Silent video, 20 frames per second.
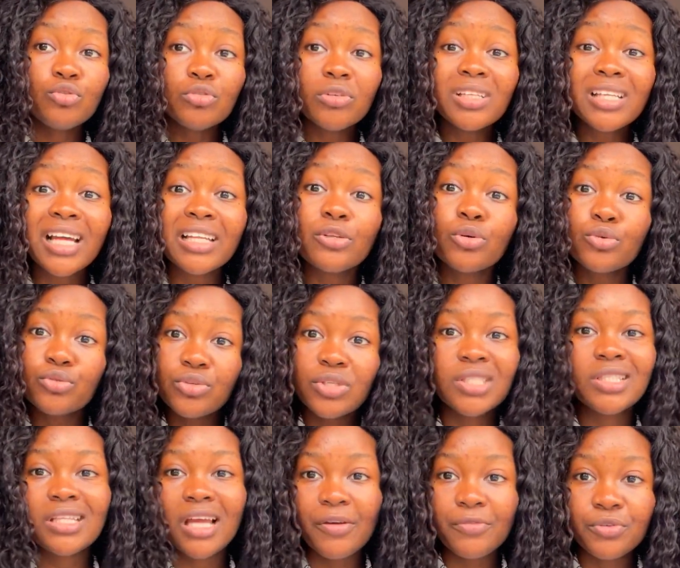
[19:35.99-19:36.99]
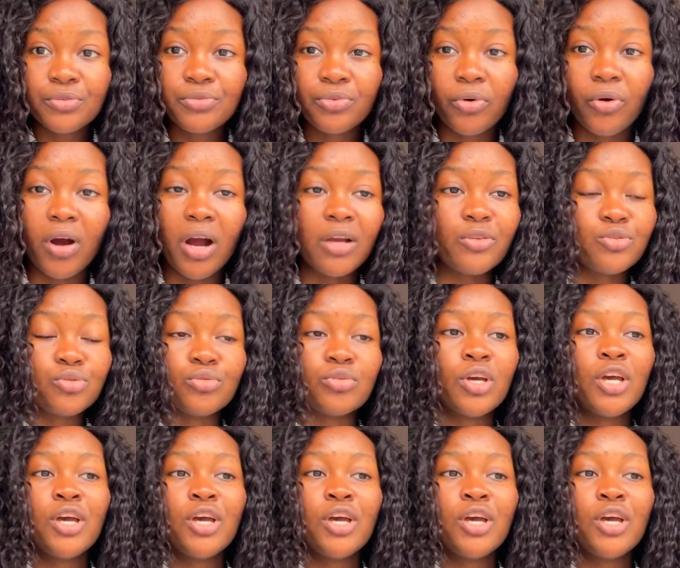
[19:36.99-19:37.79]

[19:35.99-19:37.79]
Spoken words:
You know that they will do interview for you,